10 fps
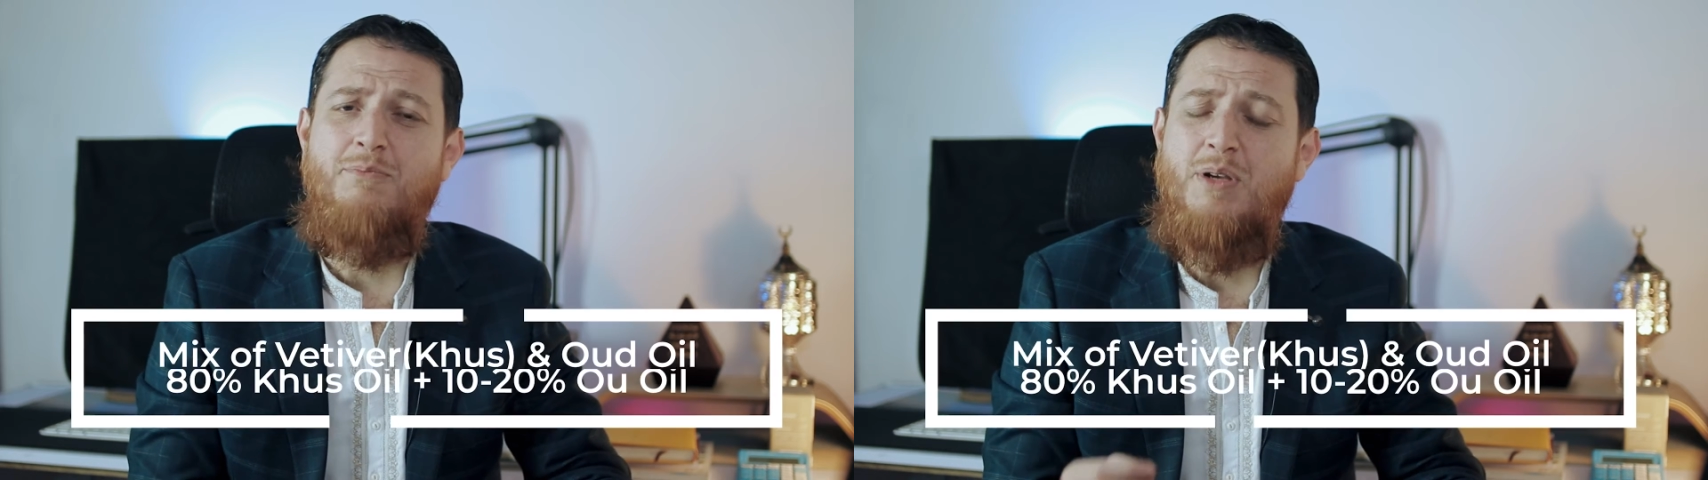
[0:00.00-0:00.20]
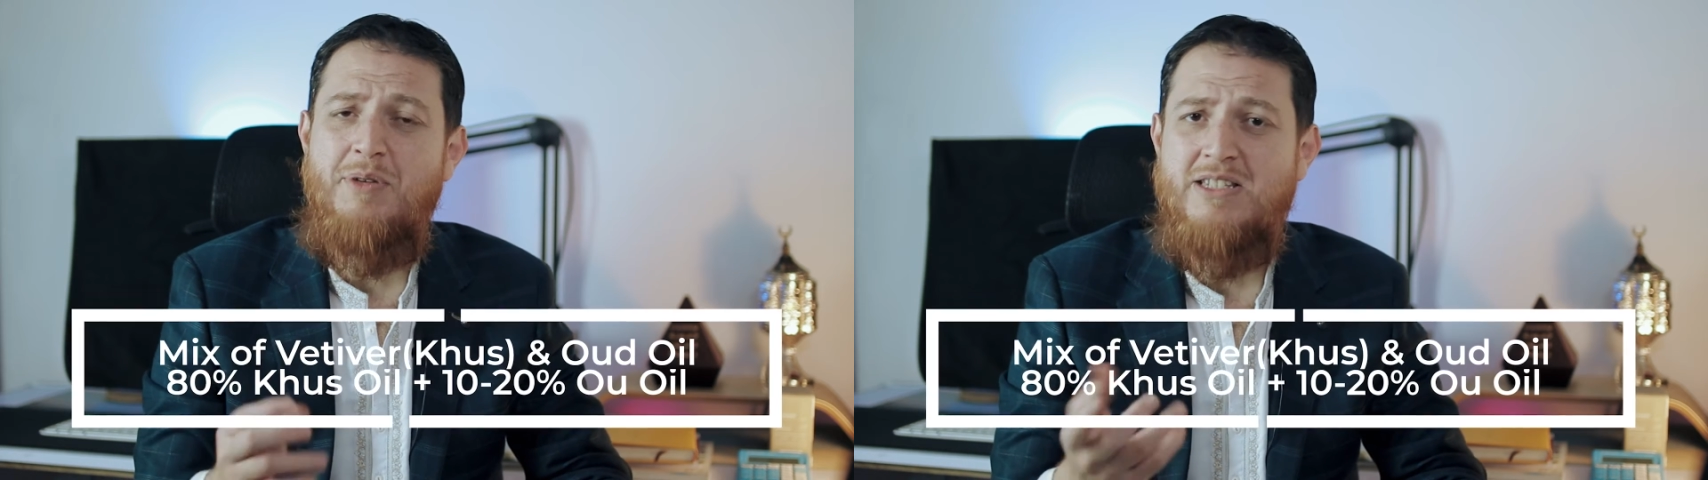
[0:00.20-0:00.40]

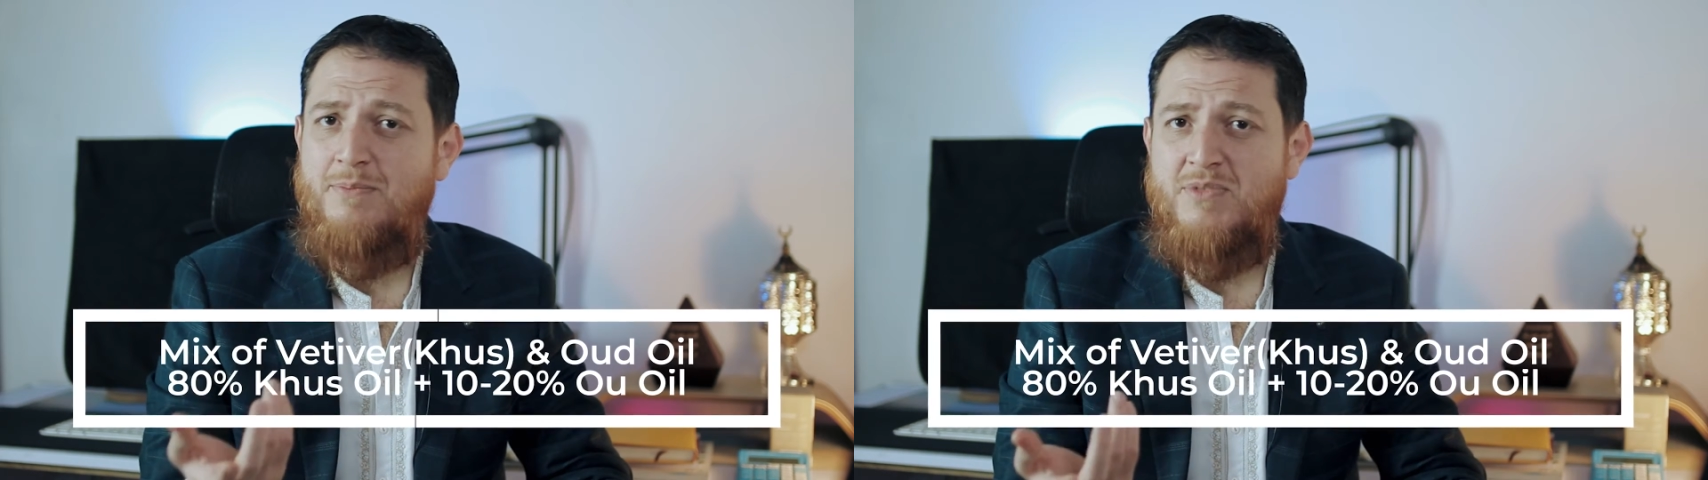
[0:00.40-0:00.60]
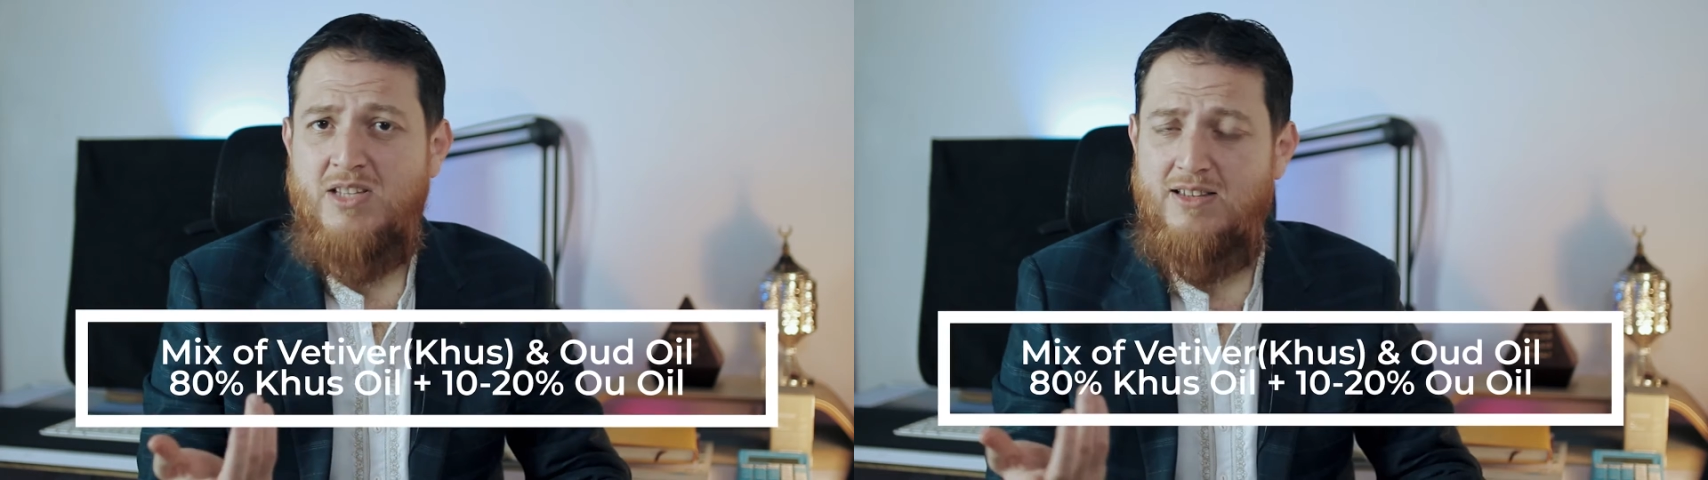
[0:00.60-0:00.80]
maybe
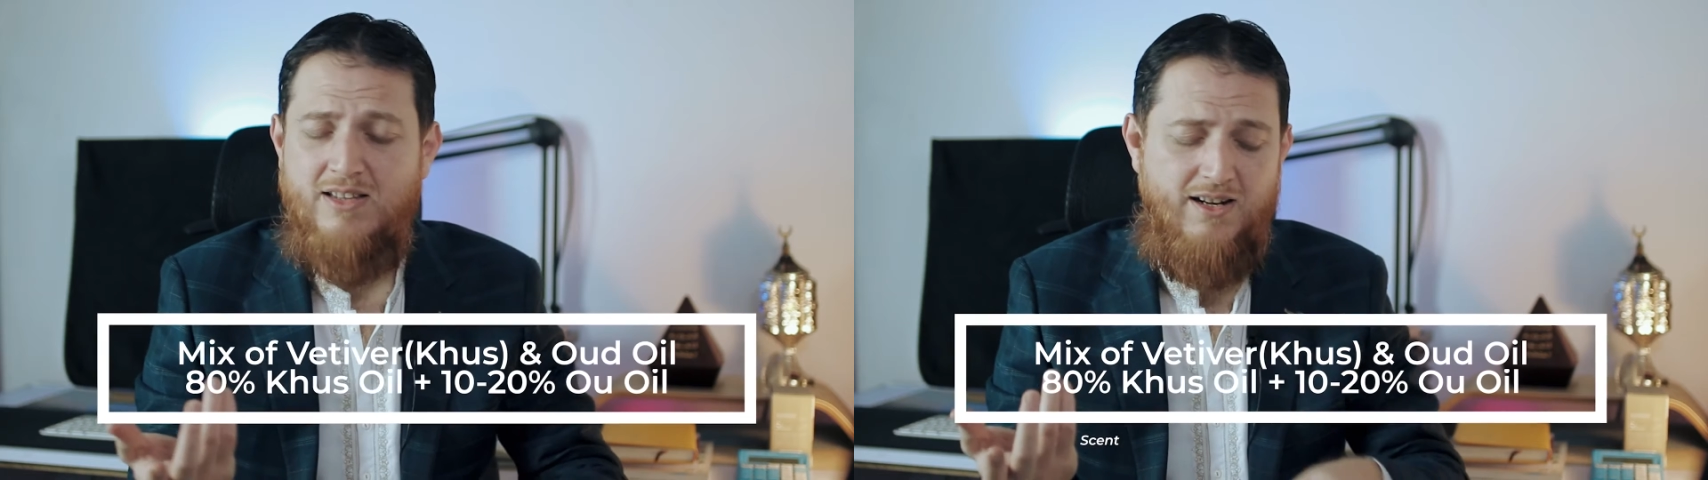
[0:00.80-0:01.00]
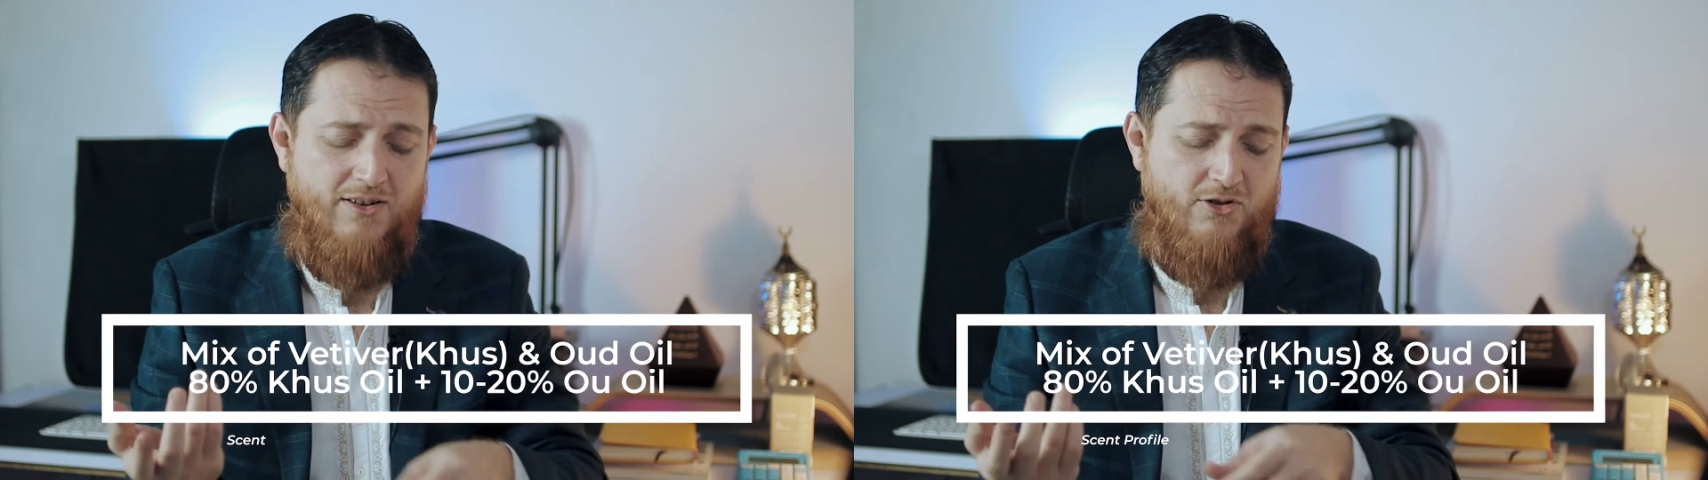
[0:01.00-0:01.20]
some
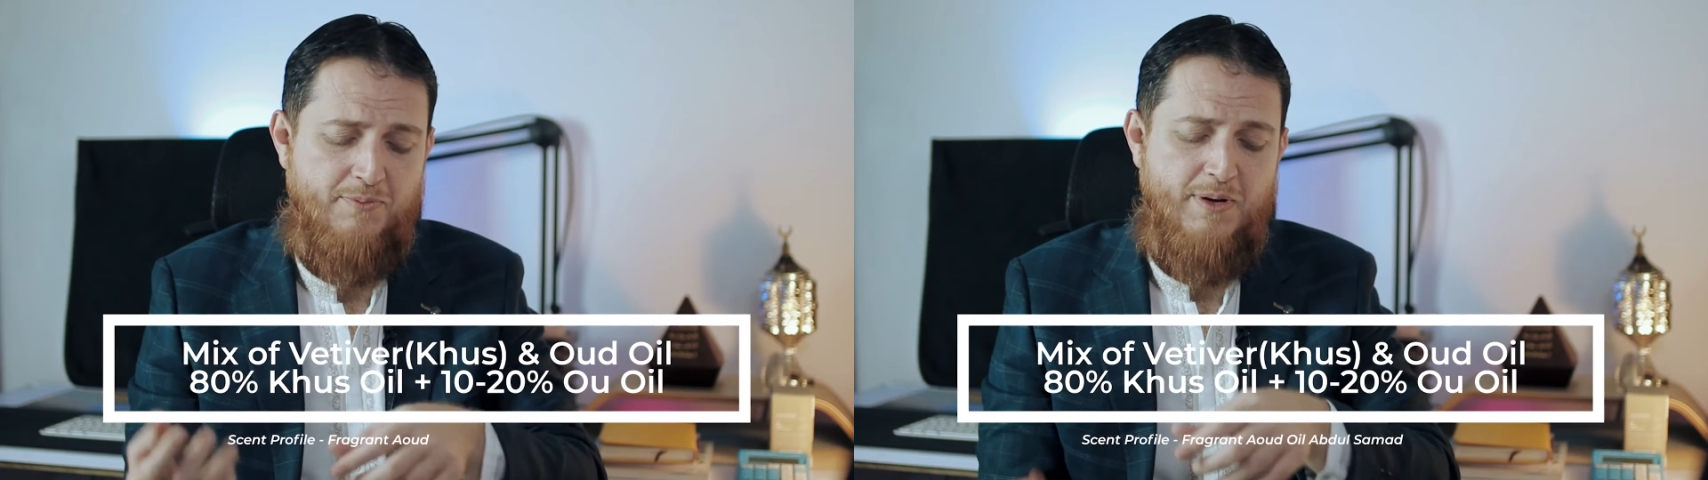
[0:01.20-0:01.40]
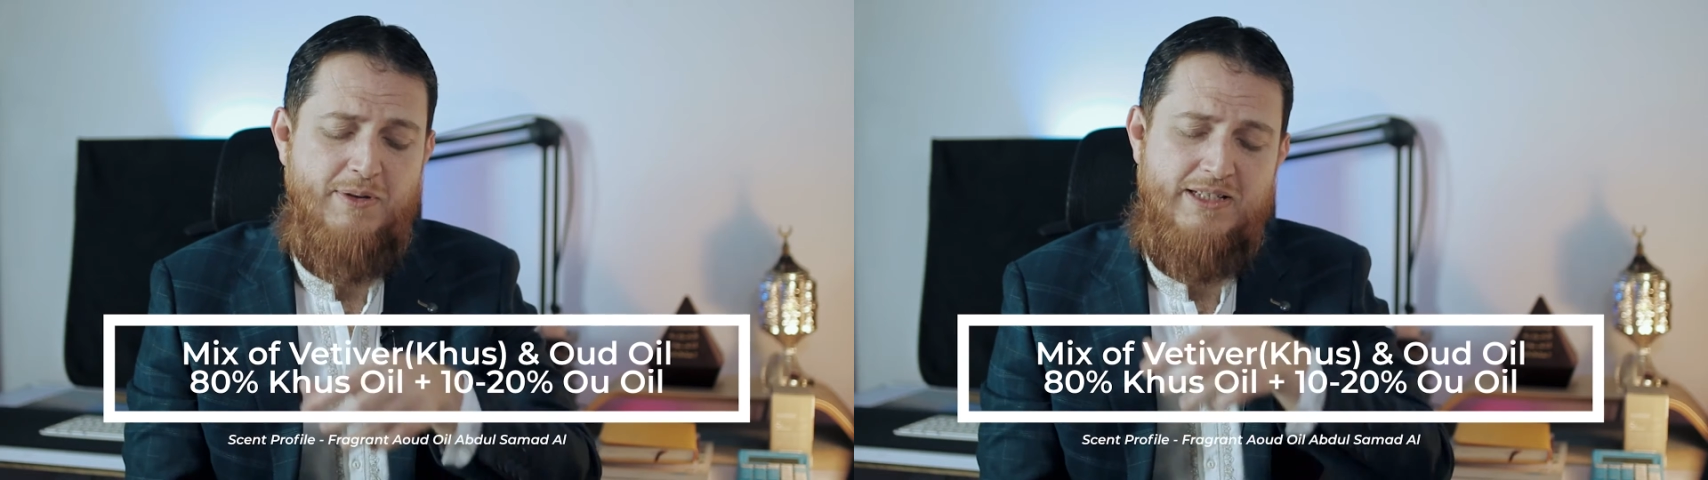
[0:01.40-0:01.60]
sandal or
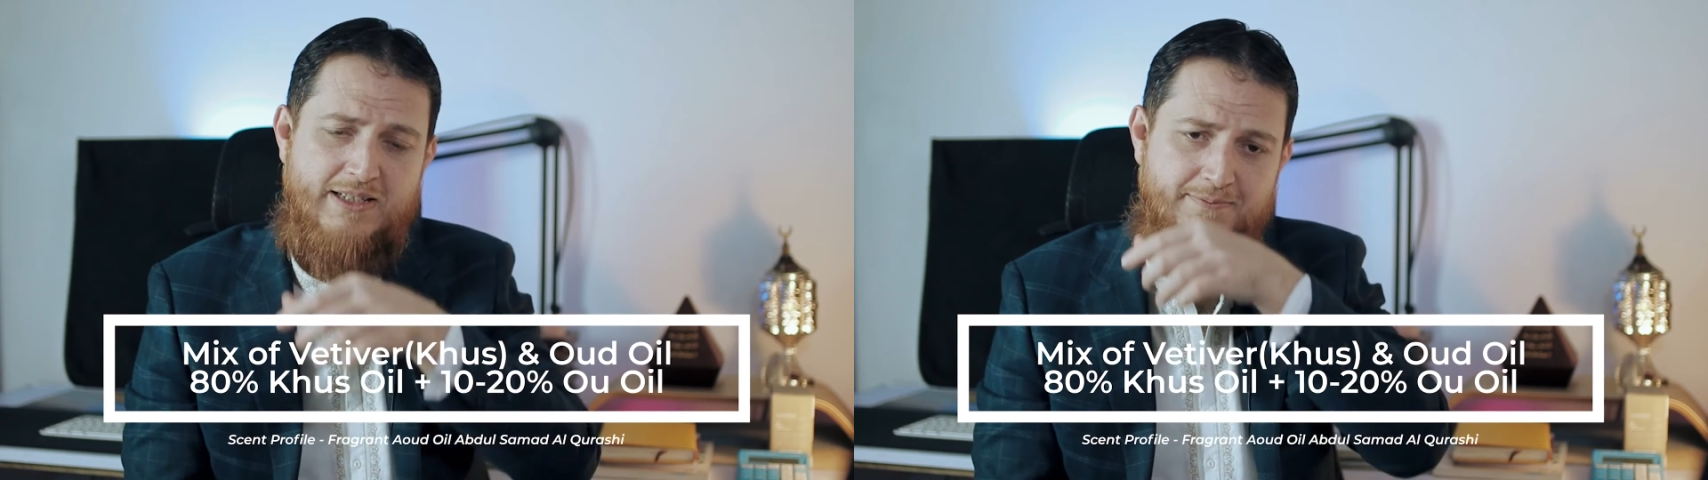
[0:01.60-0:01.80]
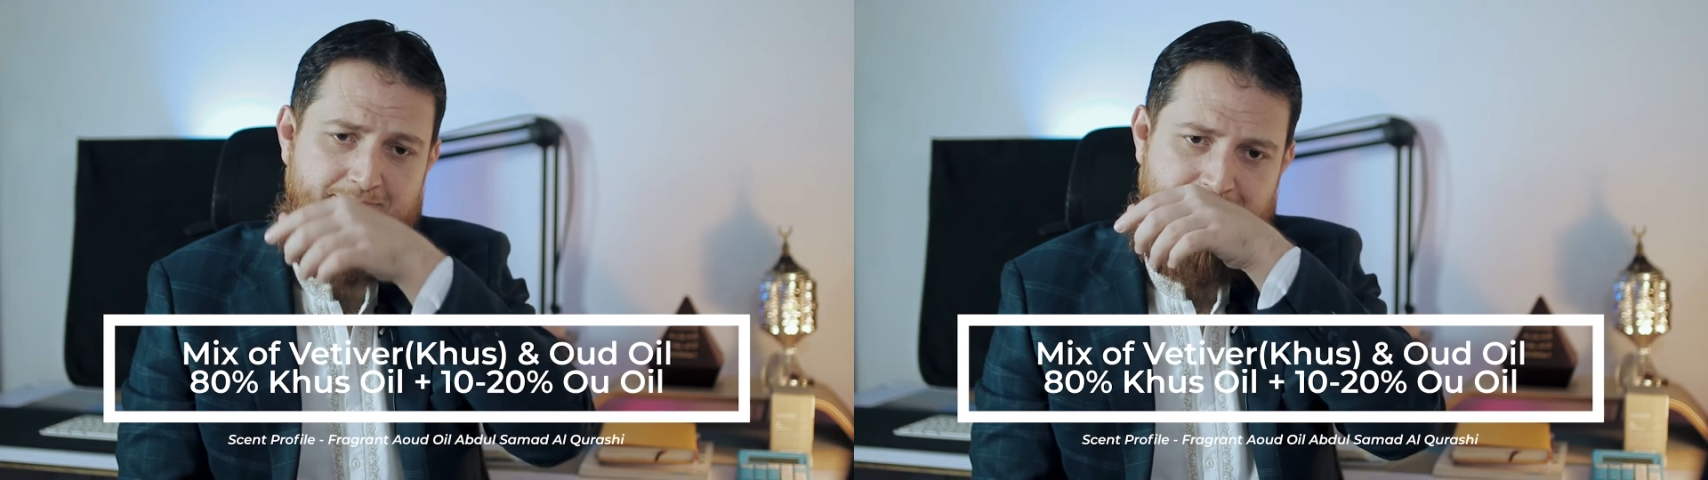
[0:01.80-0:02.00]
maybe
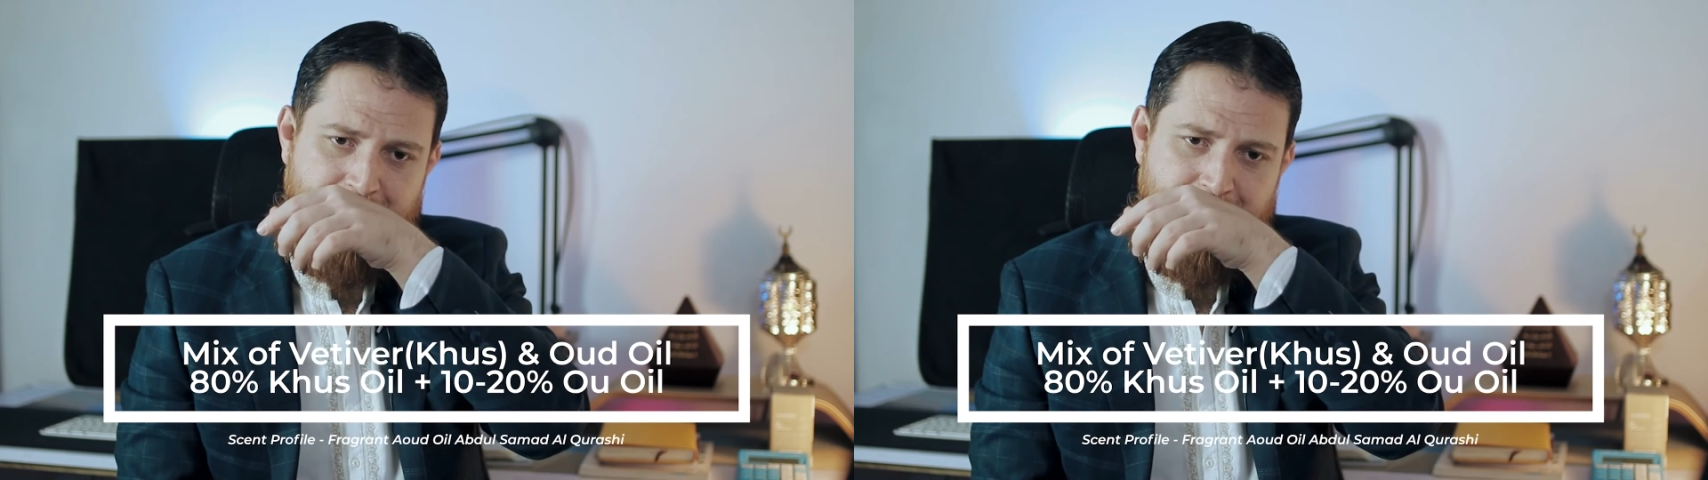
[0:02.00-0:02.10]
some,